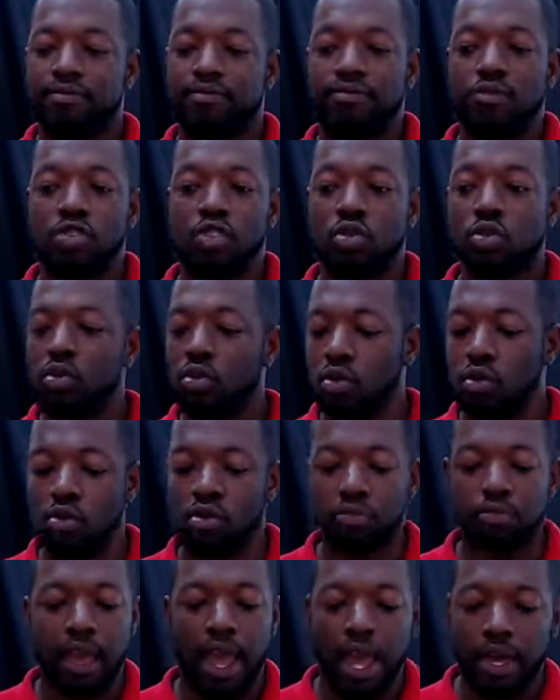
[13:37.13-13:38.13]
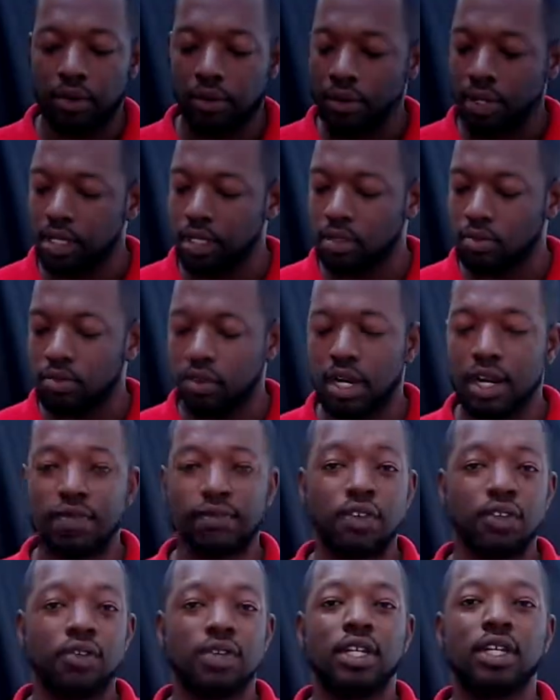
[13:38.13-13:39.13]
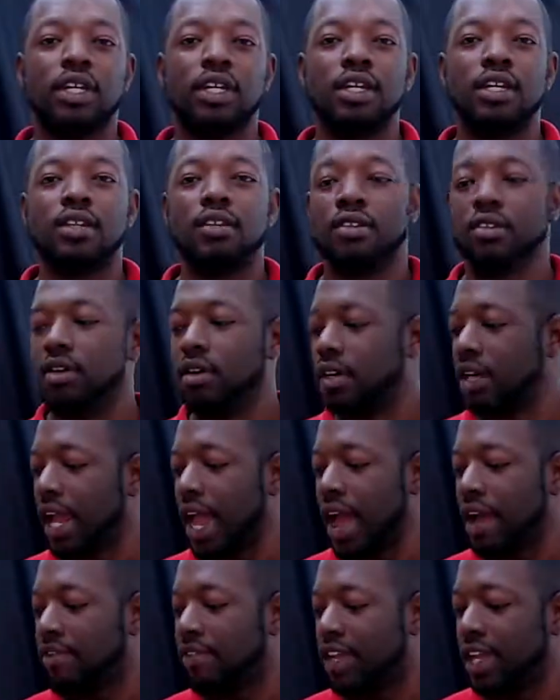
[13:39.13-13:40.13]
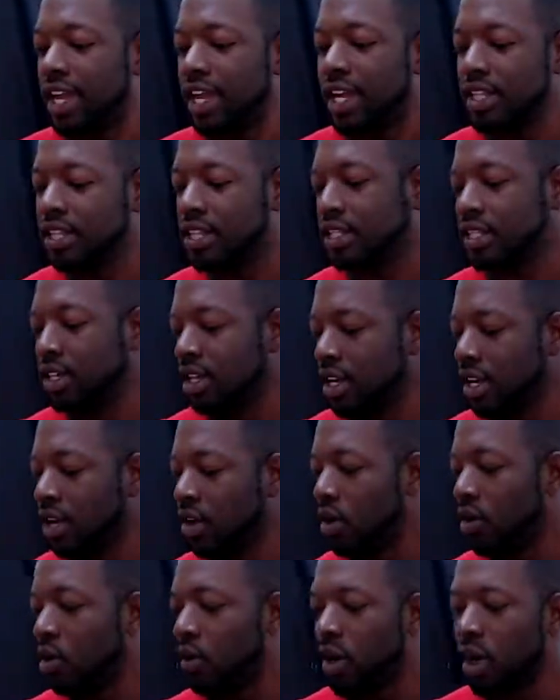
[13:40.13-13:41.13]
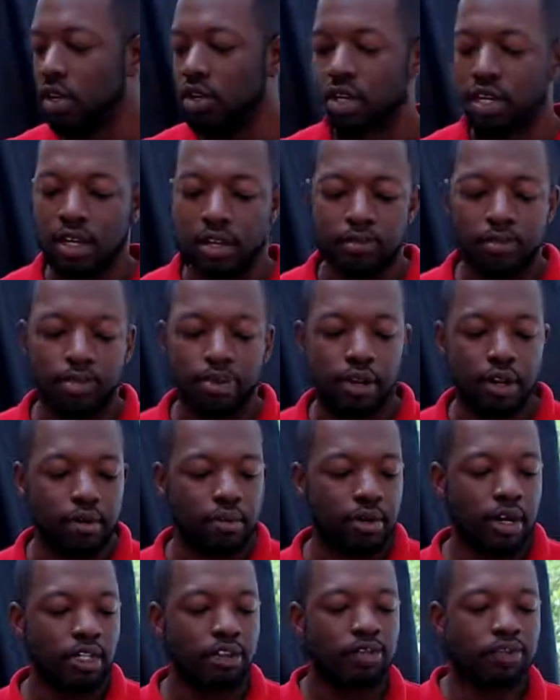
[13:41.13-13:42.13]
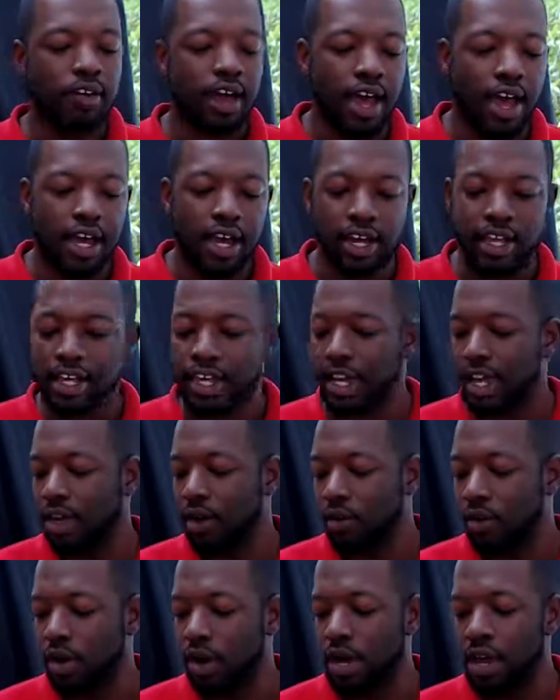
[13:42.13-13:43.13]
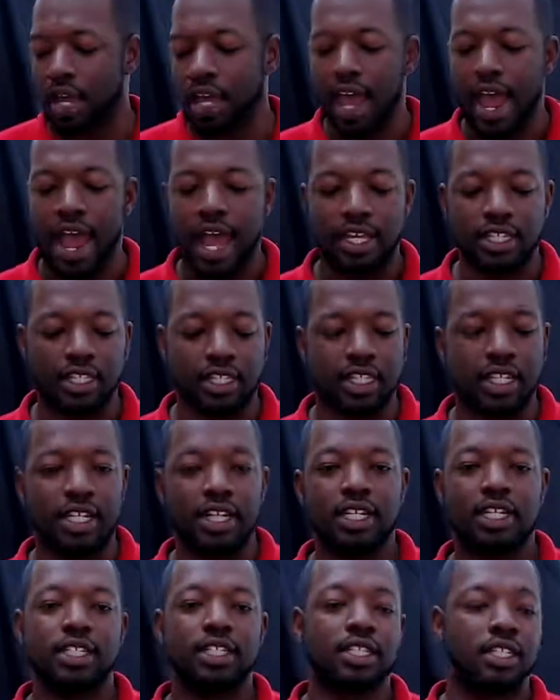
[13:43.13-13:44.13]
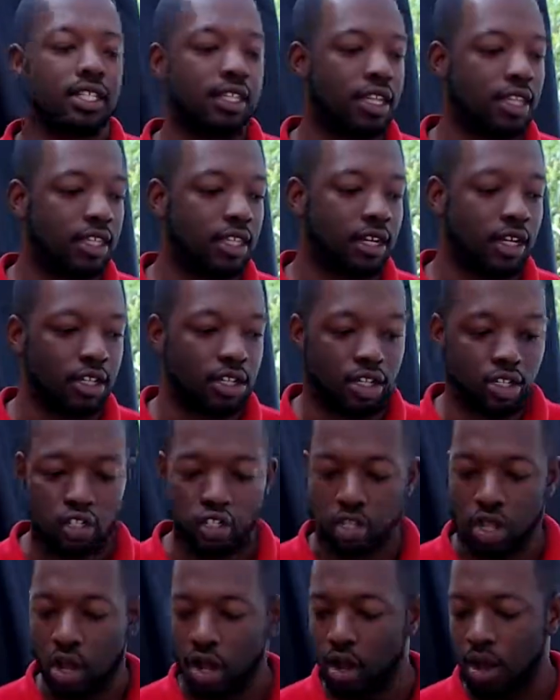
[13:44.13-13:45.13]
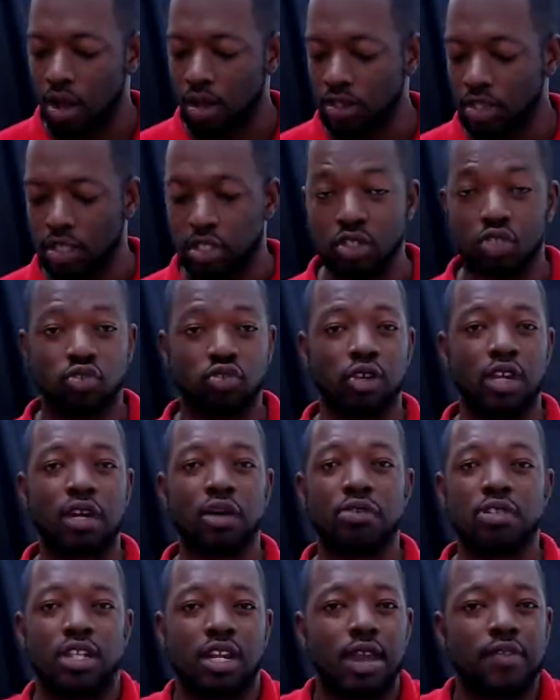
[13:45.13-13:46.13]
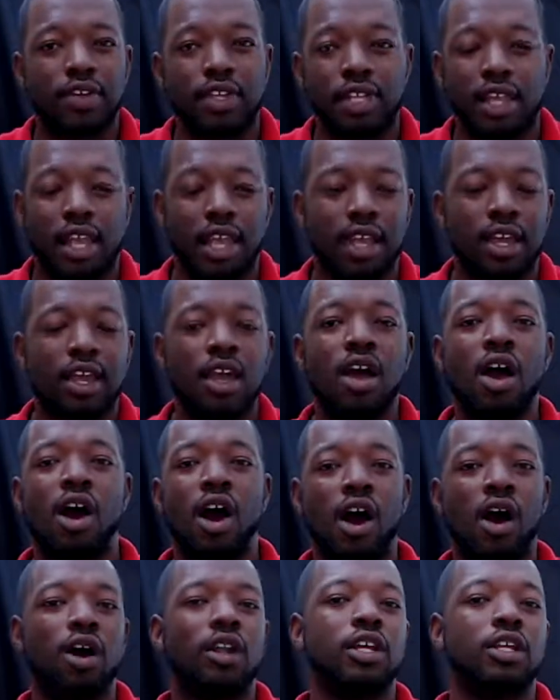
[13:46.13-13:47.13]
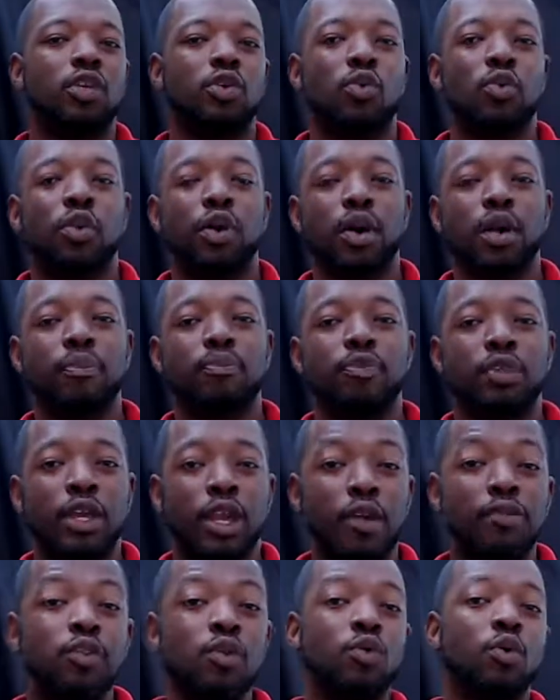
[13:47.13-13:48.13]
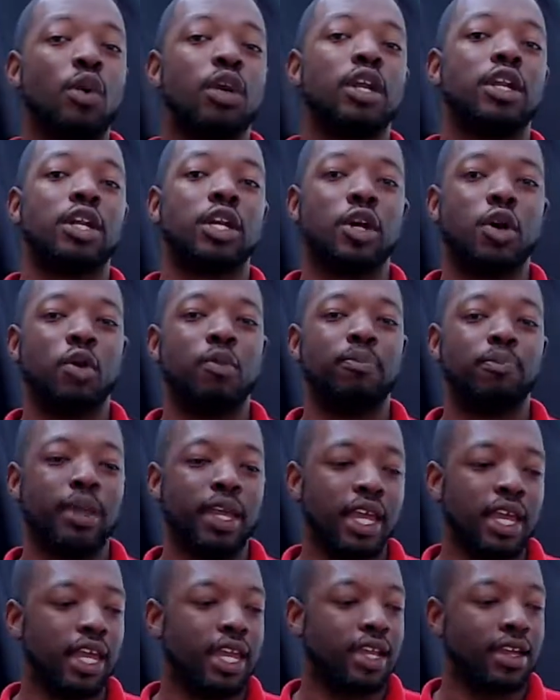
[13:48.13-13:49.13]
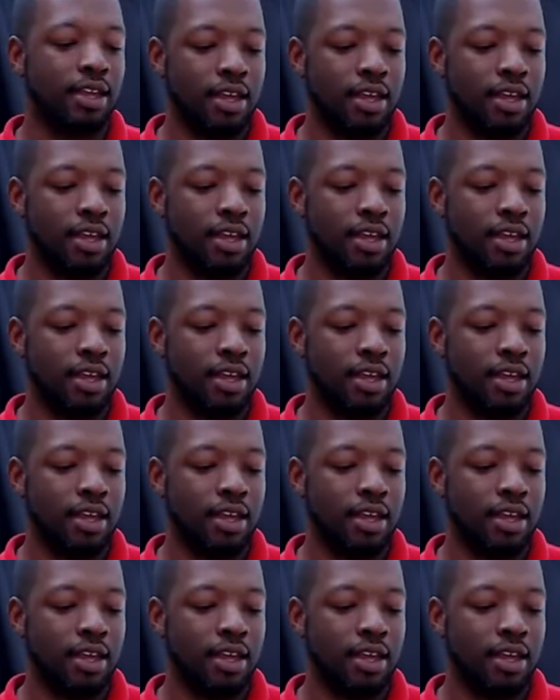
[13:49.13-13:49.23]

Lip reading: tools, batteries, whatever you need. They have kits where you can pretty much find a kit where it has this, the saws and the drills and everything all in the one. If you wanted to go big,